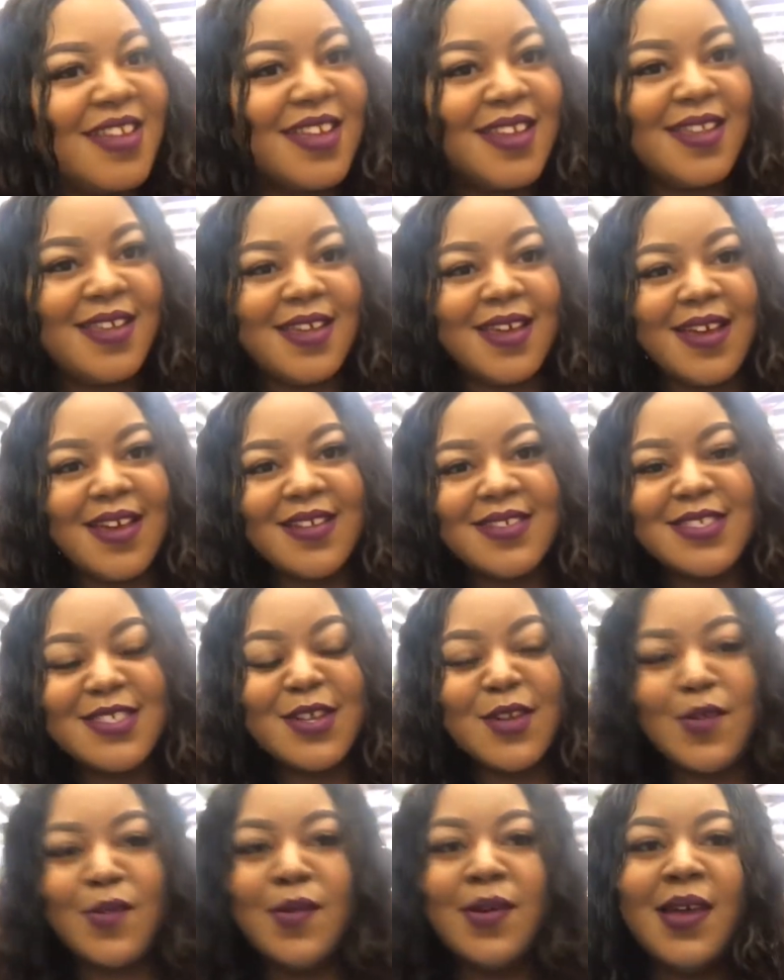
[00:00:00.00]
lady got,
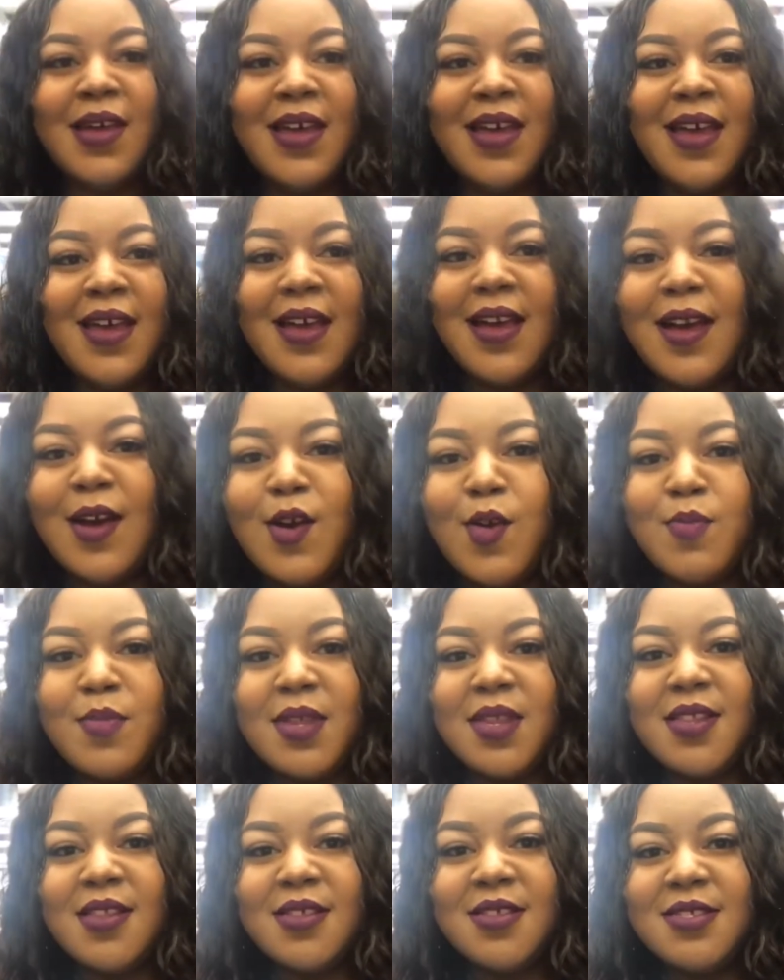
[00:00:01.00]
so I hope
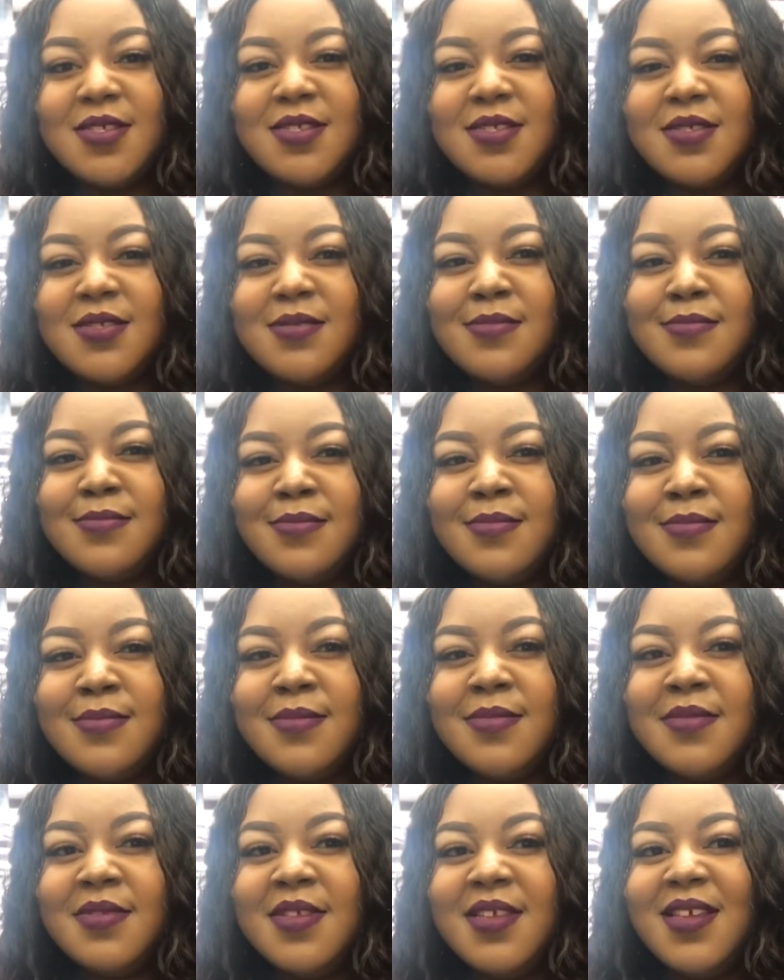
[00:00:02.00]
that this
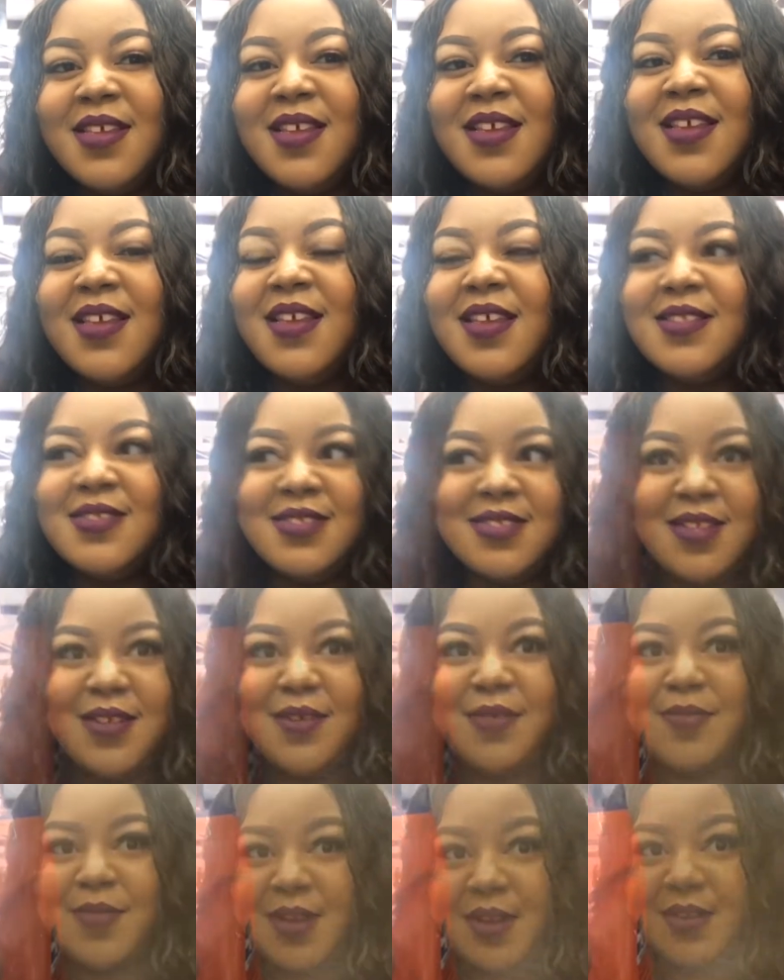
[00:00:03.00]
can
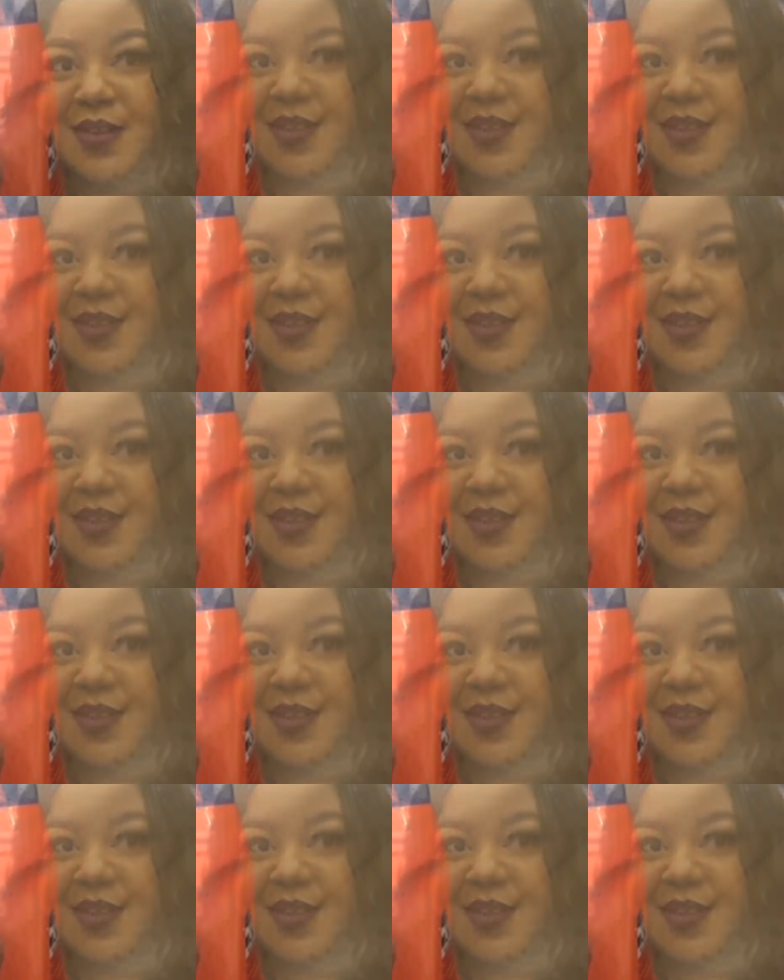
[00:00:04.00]
still work.